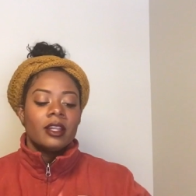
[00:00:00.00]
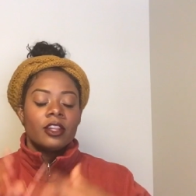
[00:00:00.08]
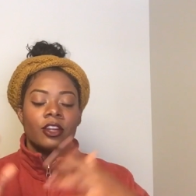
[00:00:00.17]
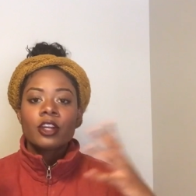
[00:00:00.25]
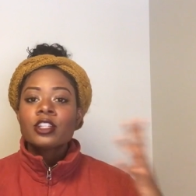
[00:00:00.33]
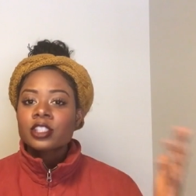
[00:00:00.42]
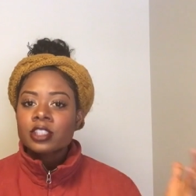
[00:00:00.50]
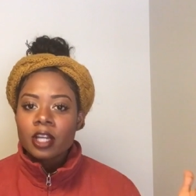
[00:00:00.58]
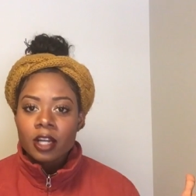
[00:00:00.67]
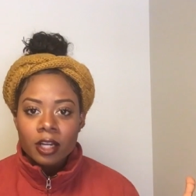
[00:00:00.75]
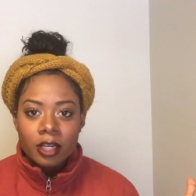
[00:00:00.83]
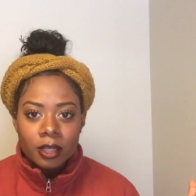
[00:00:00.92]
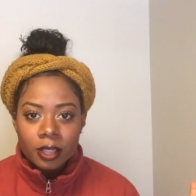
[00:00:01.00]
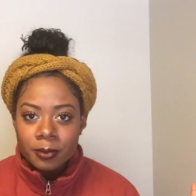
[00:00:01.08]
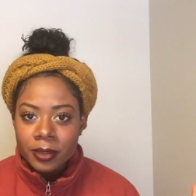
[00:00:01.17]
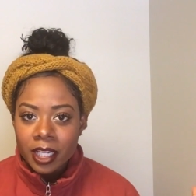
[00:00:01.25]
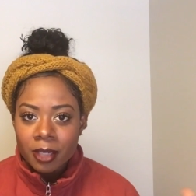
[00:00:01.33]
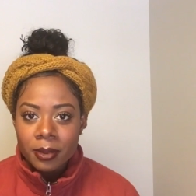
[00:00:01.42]
The nurses are
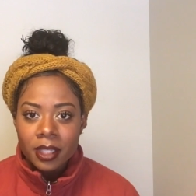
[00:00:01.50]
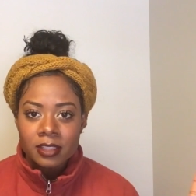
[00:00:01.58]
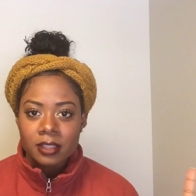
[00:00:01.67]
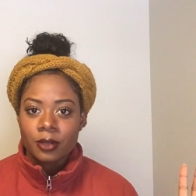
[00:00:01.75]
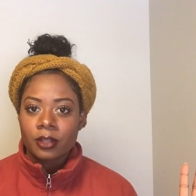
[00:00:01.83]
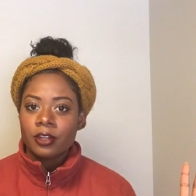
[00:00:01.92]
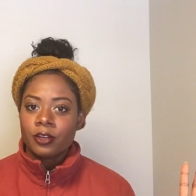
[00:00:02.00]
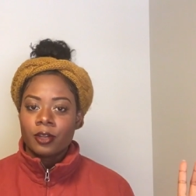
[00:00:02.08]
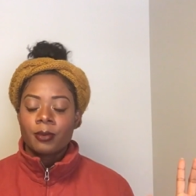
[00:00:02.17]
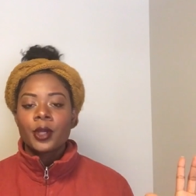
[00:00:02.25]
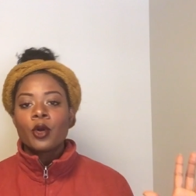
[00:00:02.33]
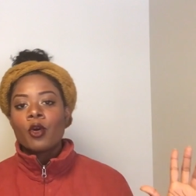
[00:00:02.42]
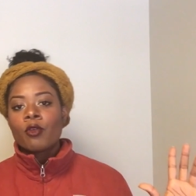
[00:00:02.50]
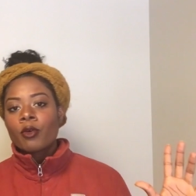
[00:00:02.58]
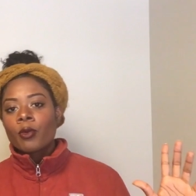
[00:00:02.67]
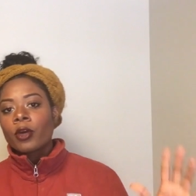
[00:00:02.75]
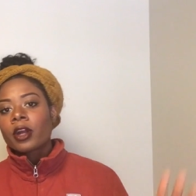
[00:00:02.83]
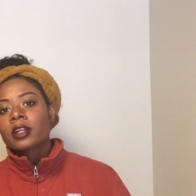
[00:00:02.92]
complaining because they're being
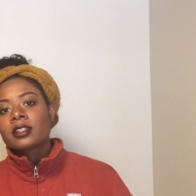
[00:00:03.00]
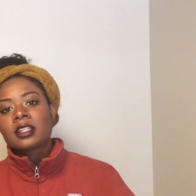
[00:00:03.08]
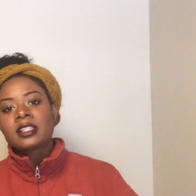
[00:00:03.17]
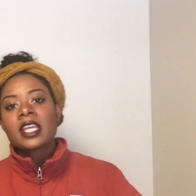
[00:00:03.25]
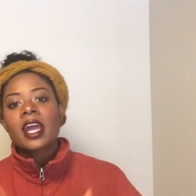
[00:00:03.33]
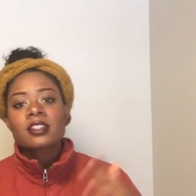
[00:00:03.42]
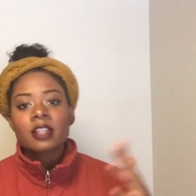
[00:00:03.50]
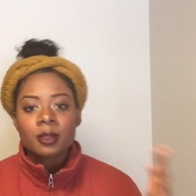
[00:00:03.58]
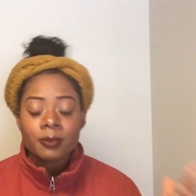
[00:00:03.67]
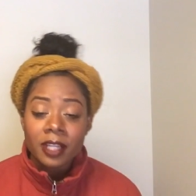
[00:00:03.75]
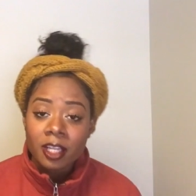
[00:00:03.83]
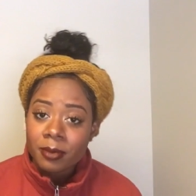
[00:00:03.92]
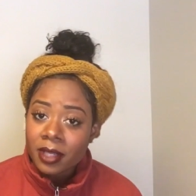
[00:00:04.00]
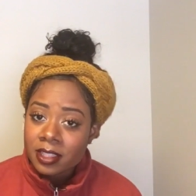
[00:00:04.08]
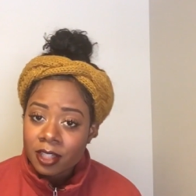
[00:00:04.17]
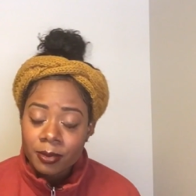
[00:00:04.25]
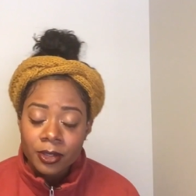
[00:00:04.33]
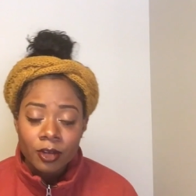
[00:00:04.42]
overworked. The techs are complaining because
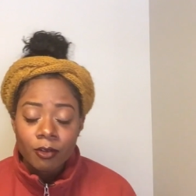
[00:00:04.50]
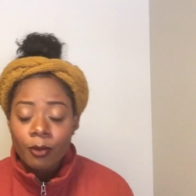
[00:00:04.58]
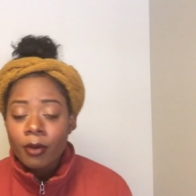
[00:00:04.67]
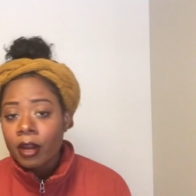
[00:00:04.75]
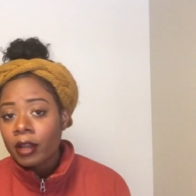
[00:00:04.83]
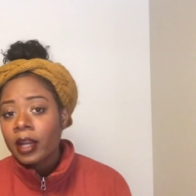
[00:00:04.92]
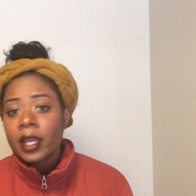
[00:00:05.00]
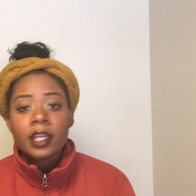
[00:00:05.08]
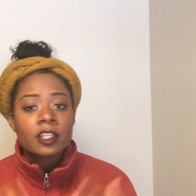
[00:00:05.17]
they're being overworked.